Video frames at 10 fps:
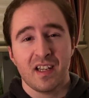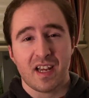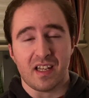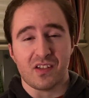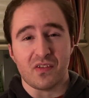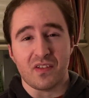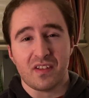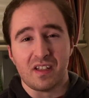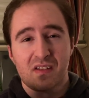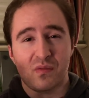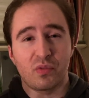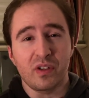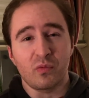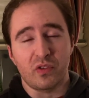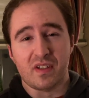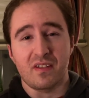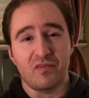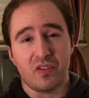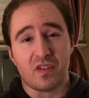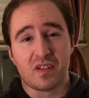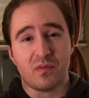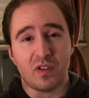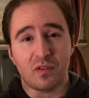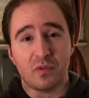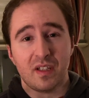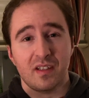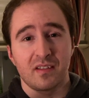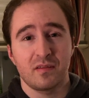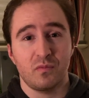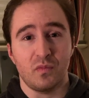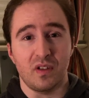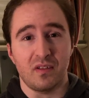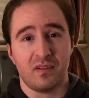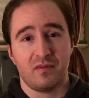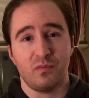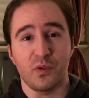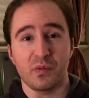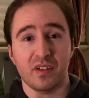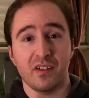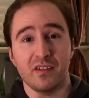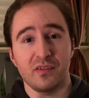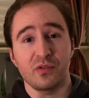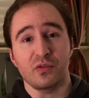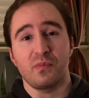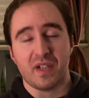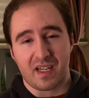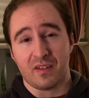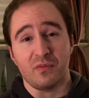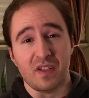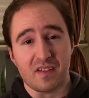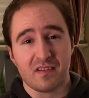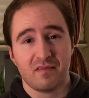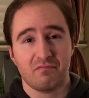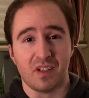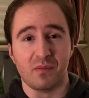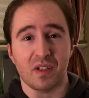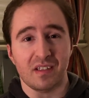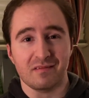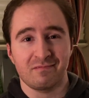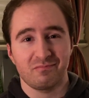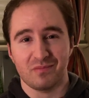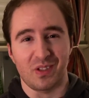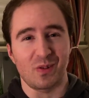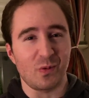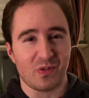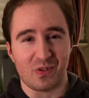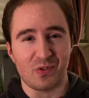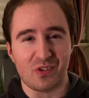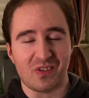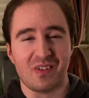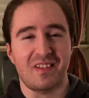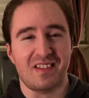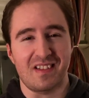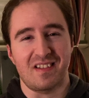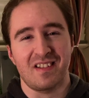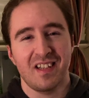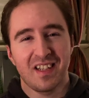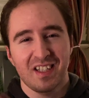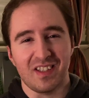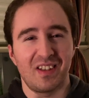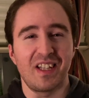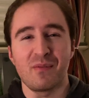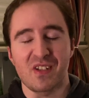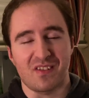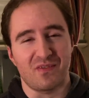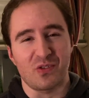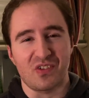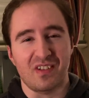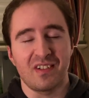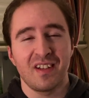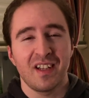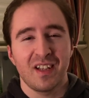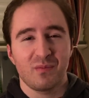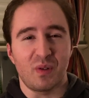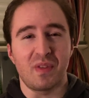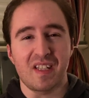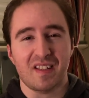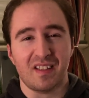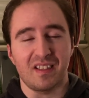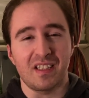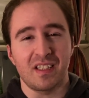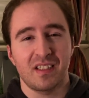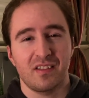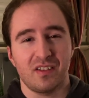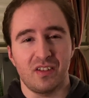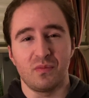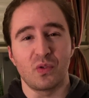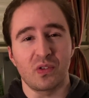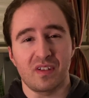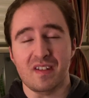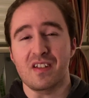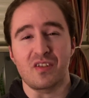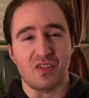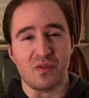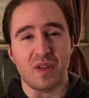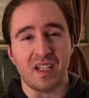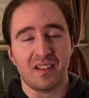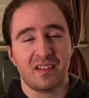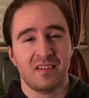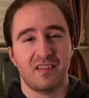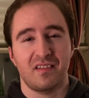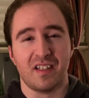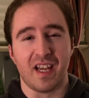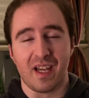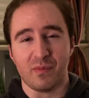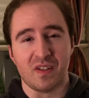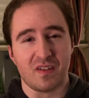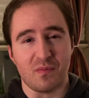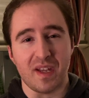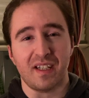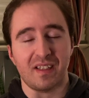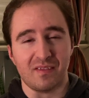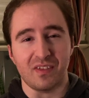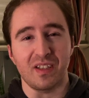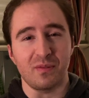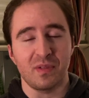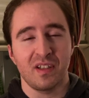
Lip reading: And so the thing is, the brain works in a very similar way with what we call neural pathways. And I'm not a neurosurgeon, so this is the layman's version. But basically, the more decisions you make, the habits you make and develop,